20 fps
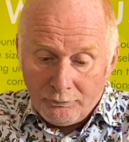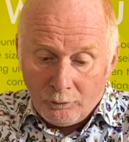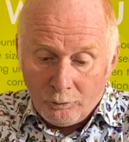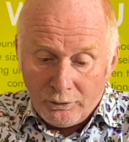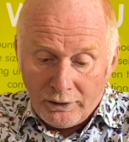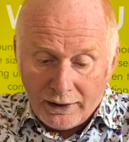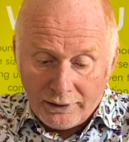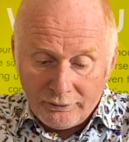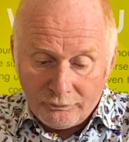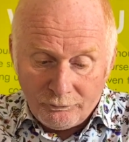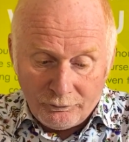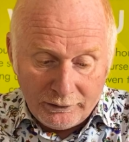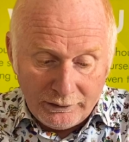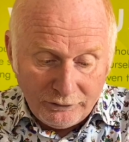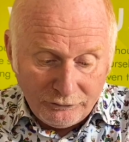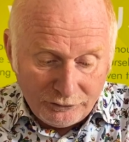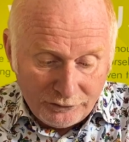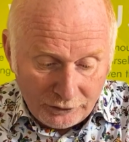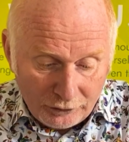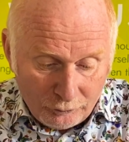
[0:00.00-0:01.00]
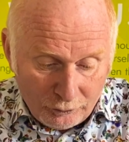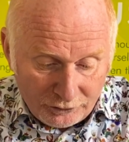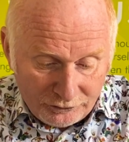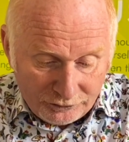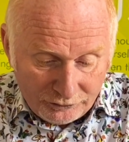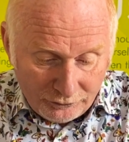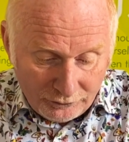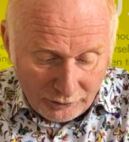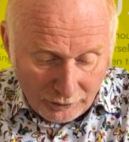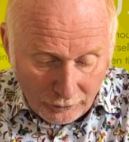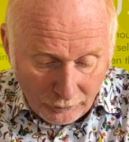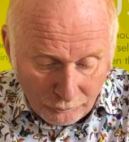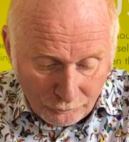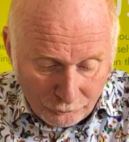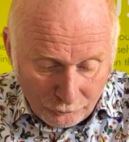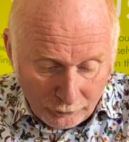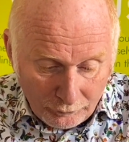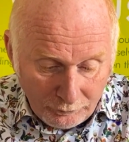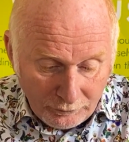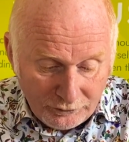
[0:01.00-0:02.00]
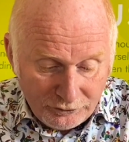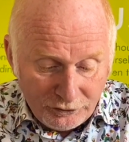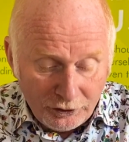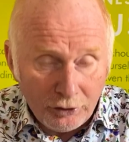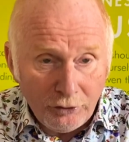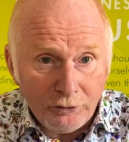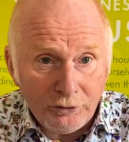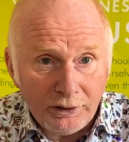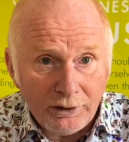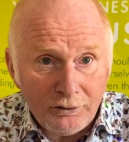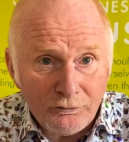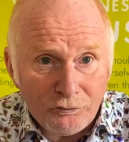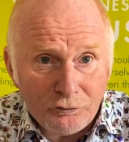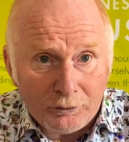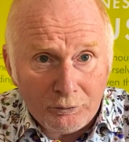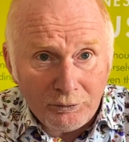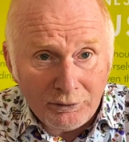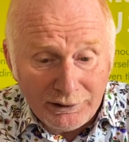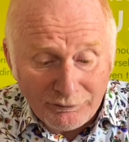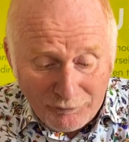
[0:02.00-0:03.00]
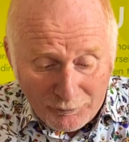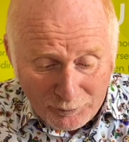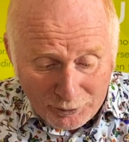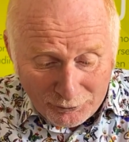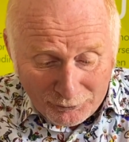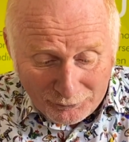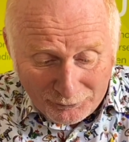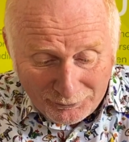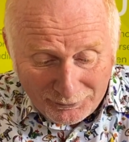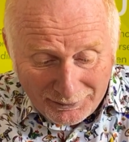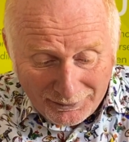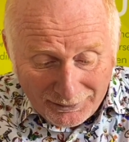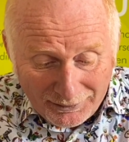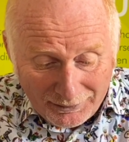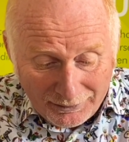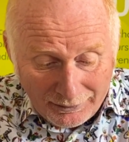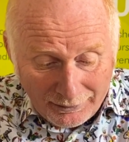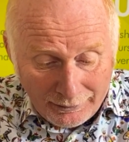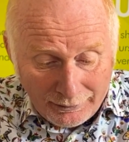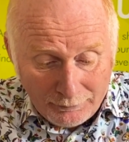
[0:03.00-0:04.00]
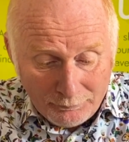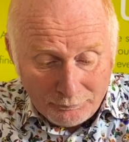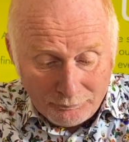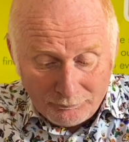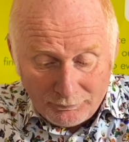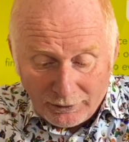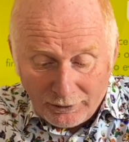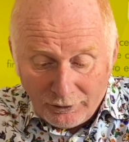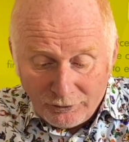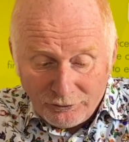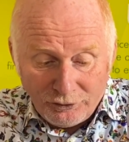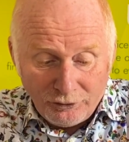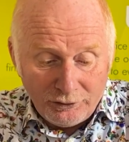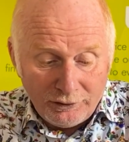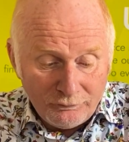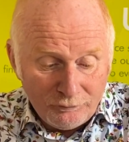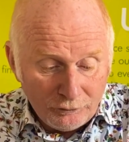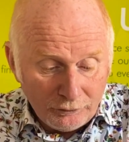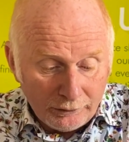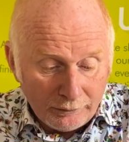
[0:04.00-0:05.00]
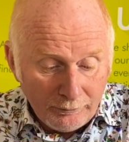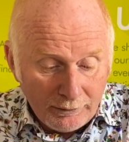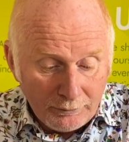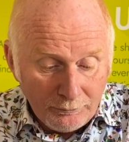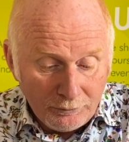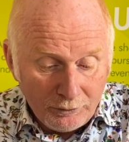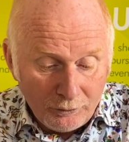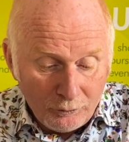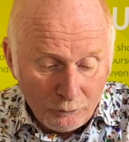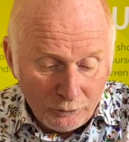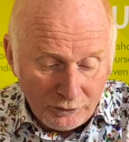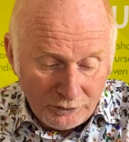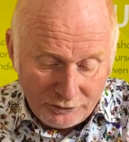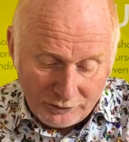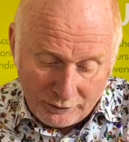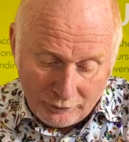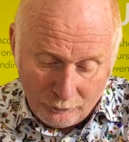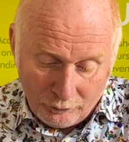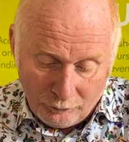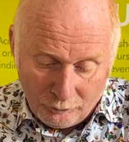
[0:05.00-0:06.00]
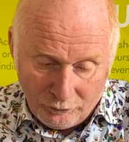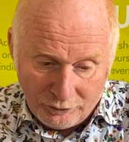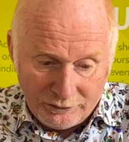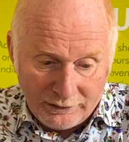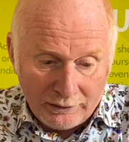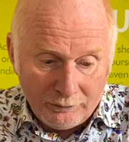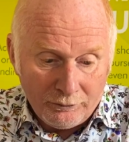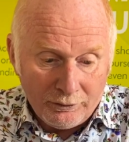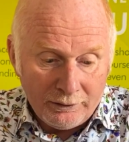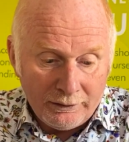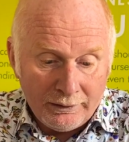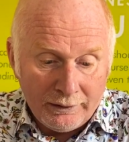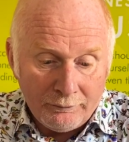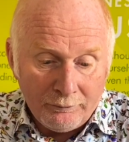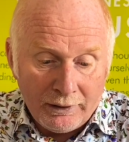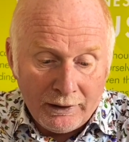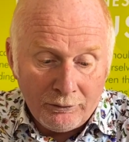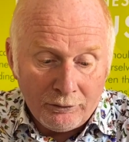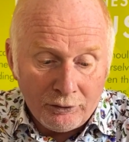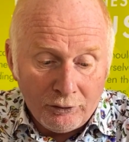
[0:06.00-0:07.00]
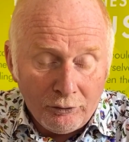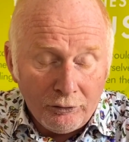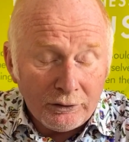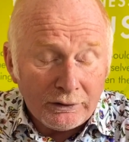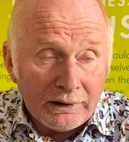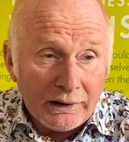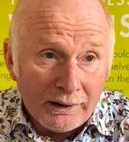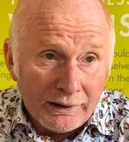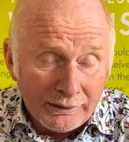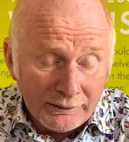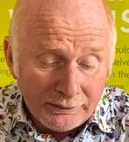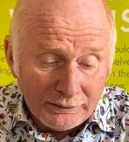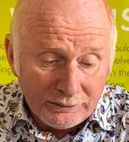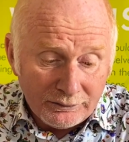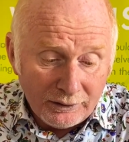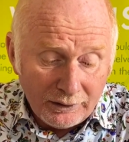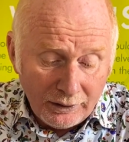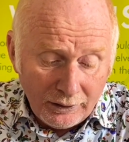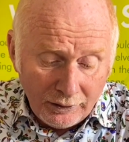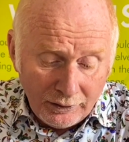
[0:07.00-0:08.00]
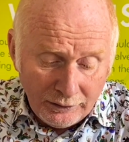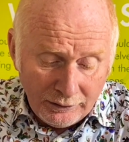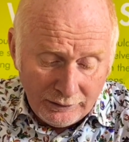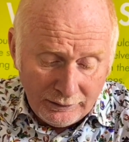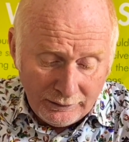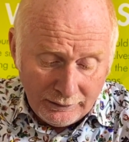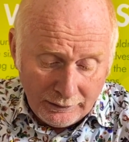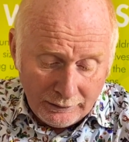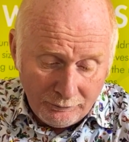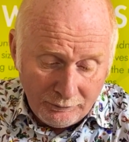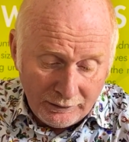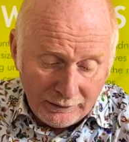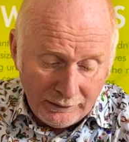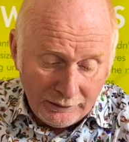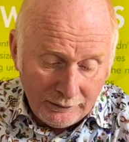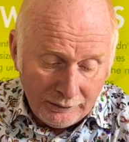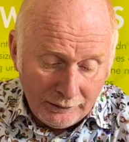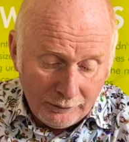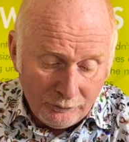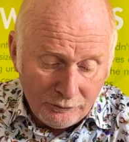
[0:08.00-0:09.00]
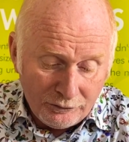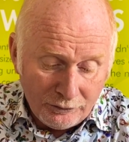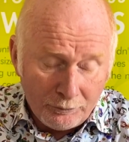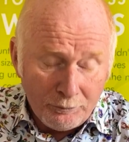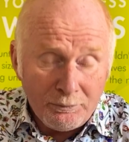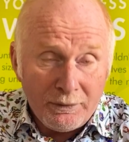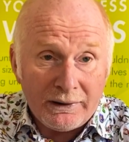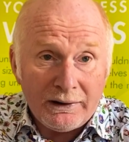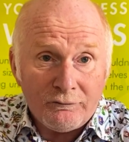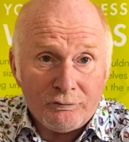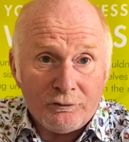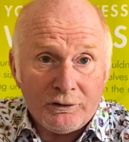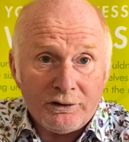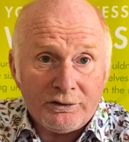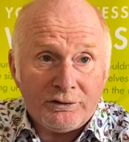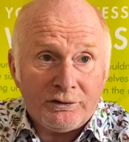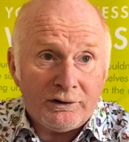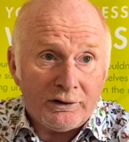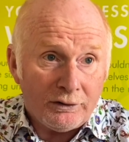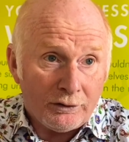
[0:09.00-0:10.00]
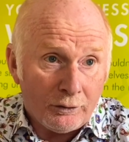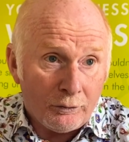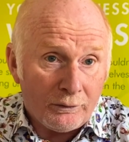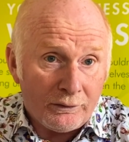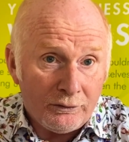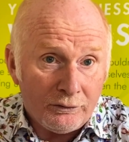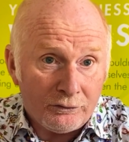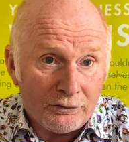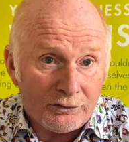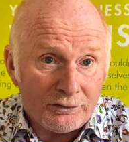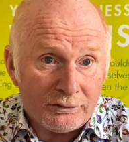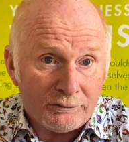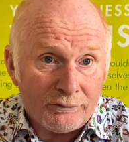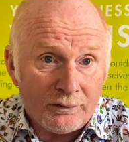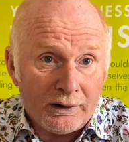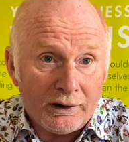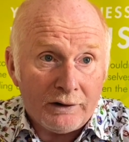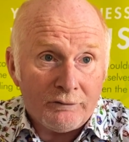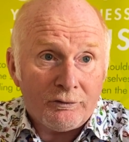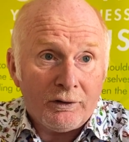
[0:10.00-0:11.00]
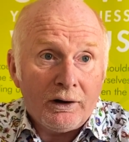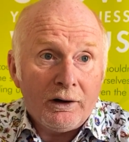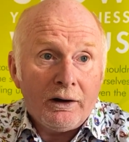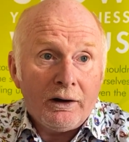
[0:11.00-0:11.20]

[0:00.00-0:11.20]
We had a very interesting question from Tony from Liverpool. Tony, if you remember, was our old client. He was on benefits, he didn't know whether he could survive.